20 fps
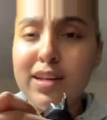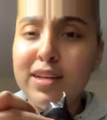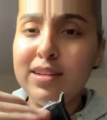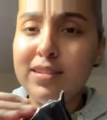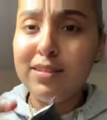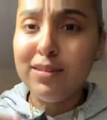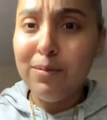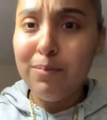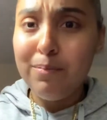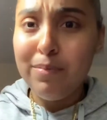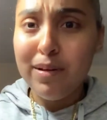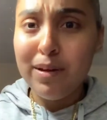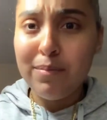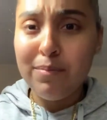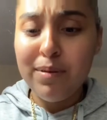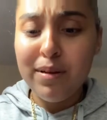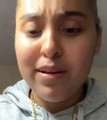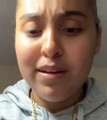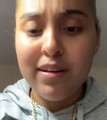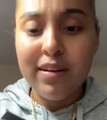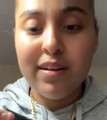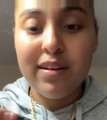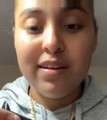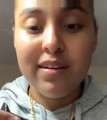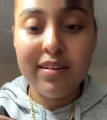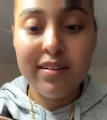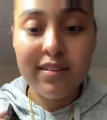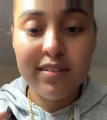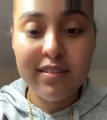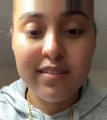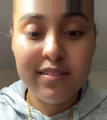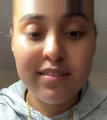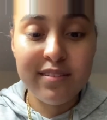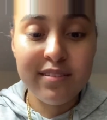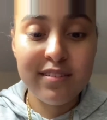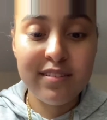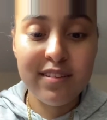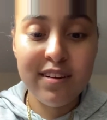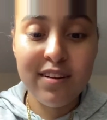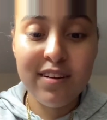So open.
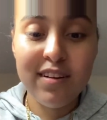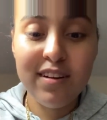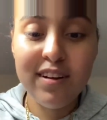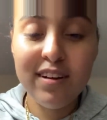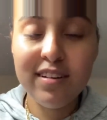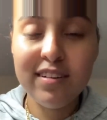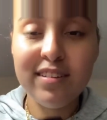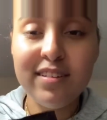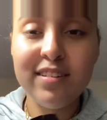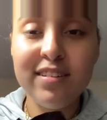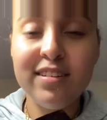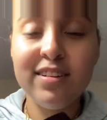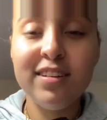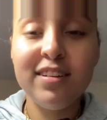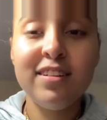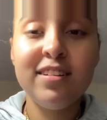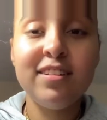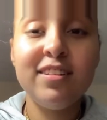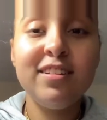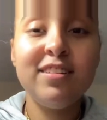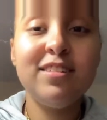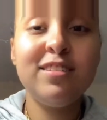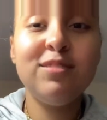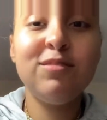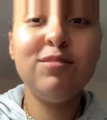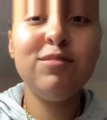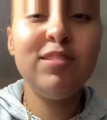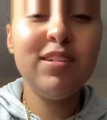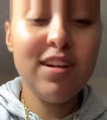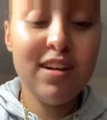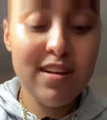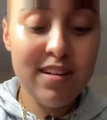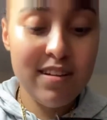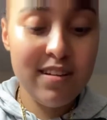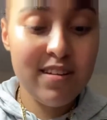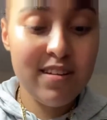All right, let's see what we got.